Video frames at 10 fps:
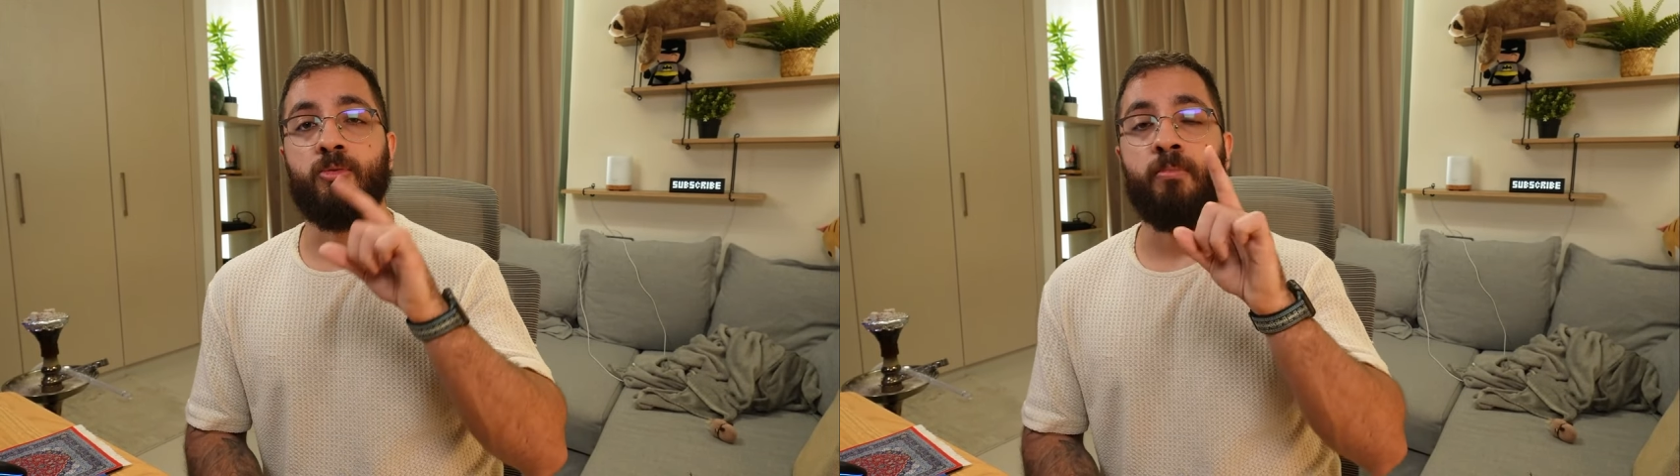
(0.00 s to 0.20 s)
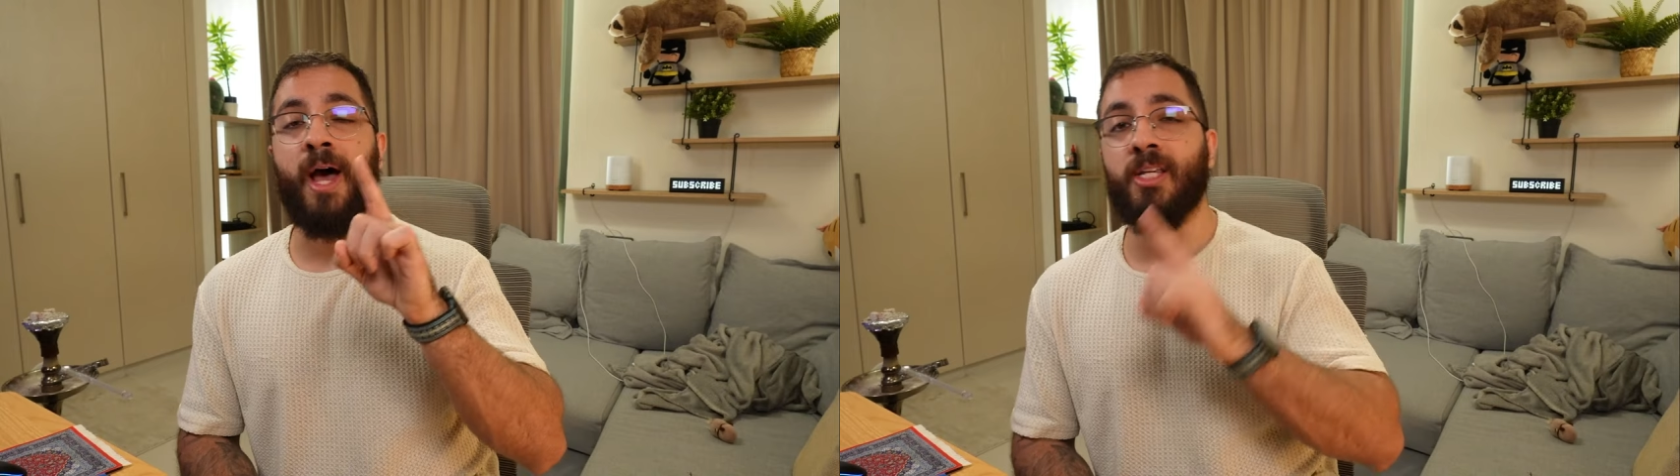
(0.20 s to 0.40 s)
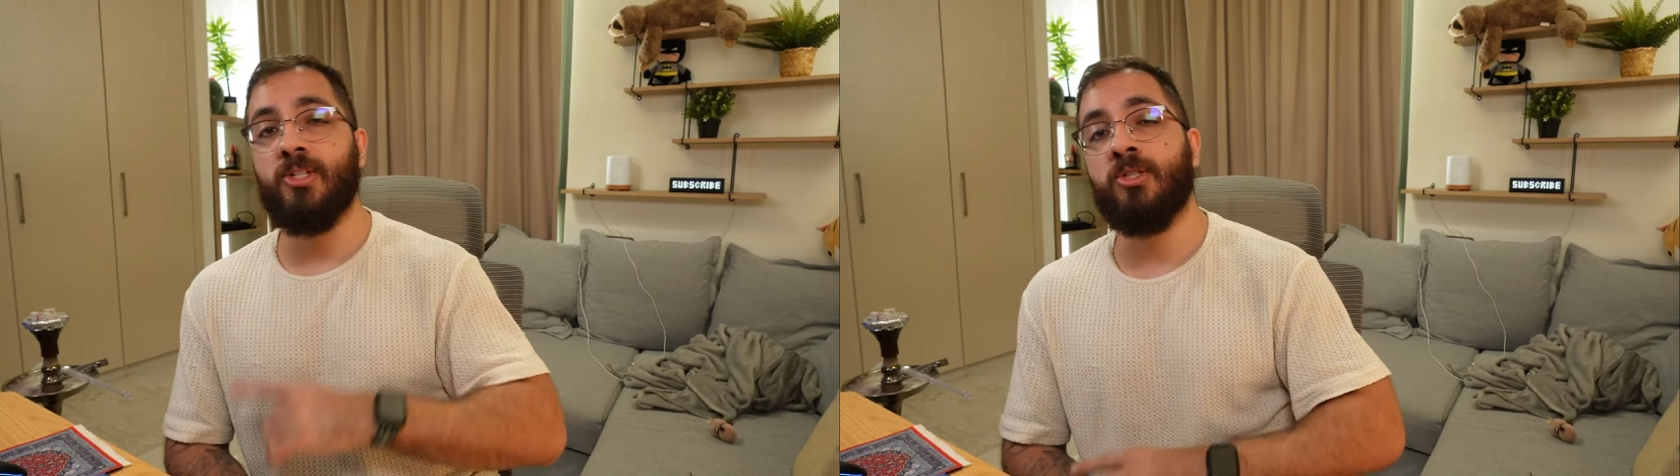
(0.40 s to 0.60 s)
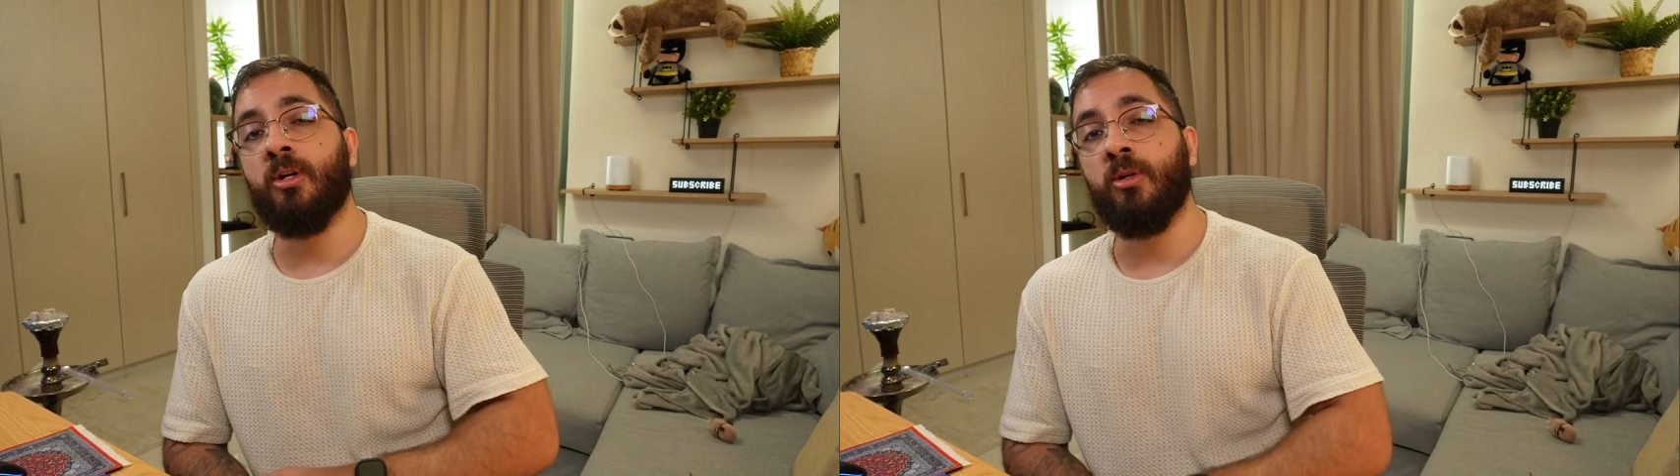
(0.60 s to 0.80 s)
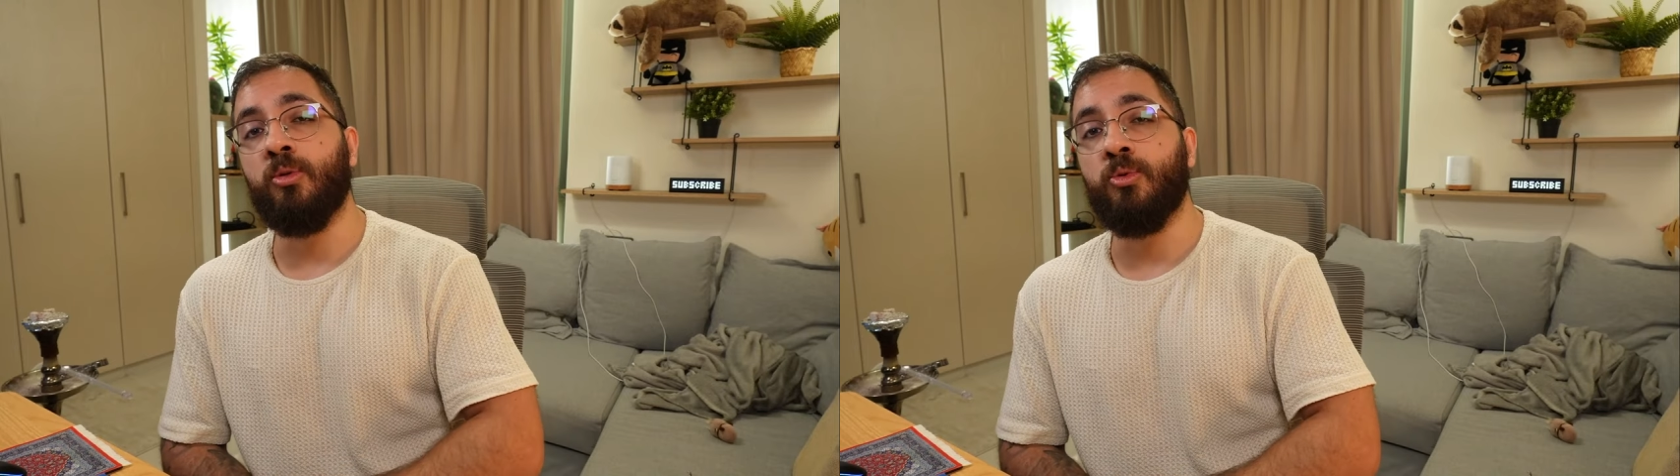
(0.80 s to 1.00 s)
Max is
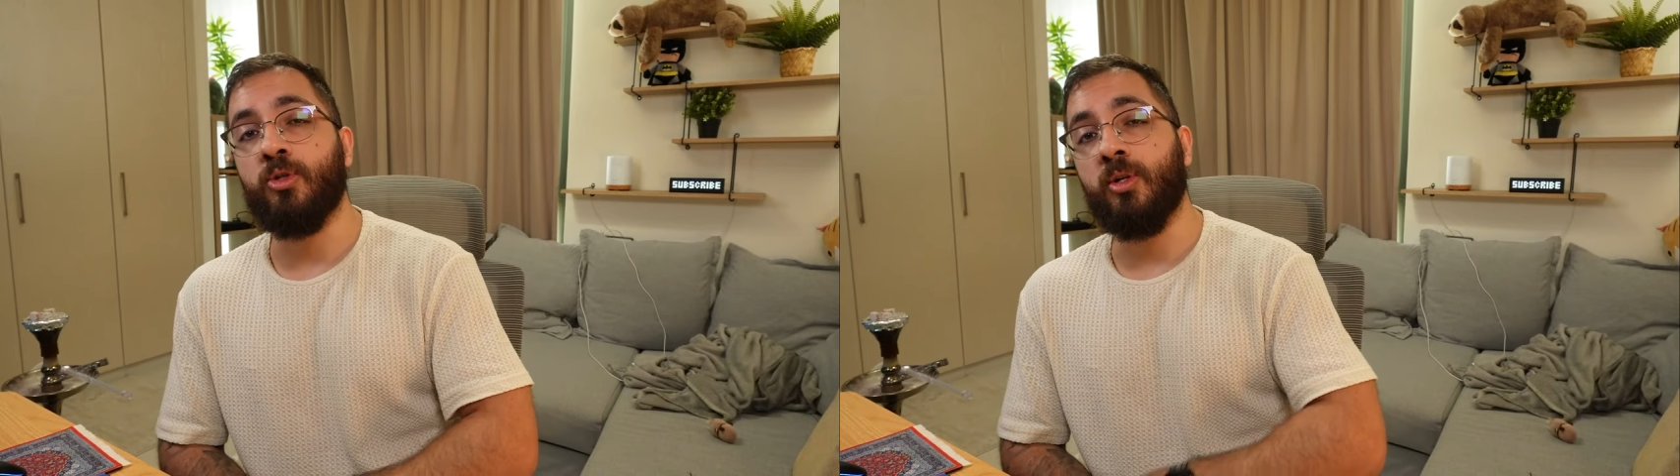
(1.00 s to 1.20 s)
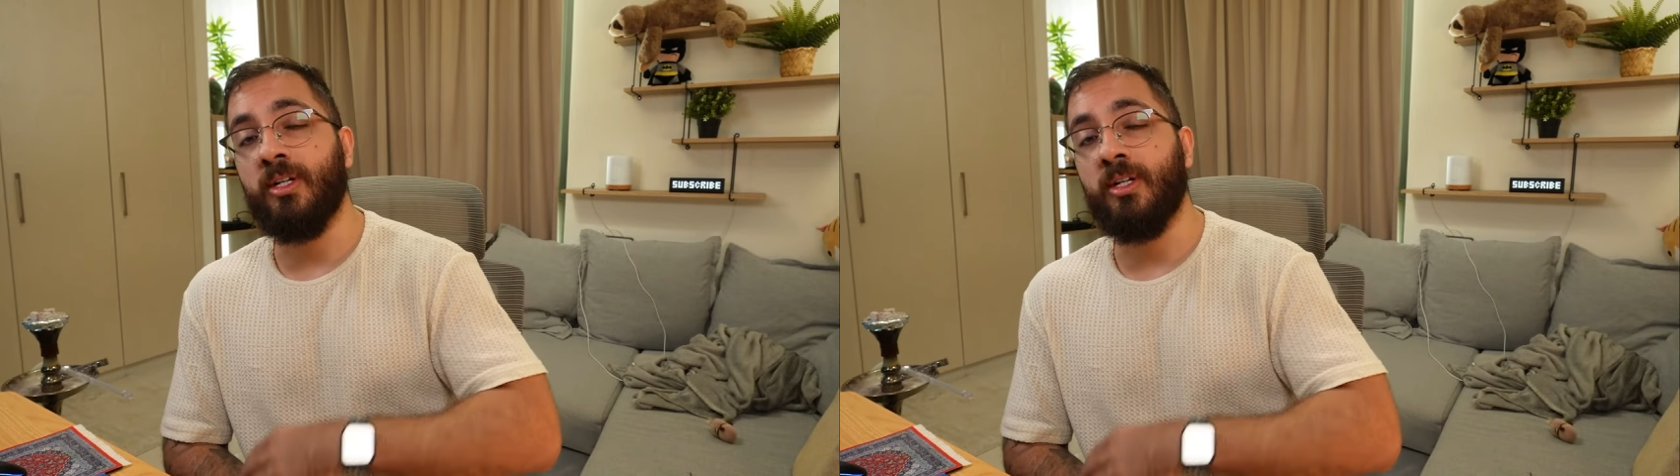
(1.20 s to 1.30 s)
not a loser.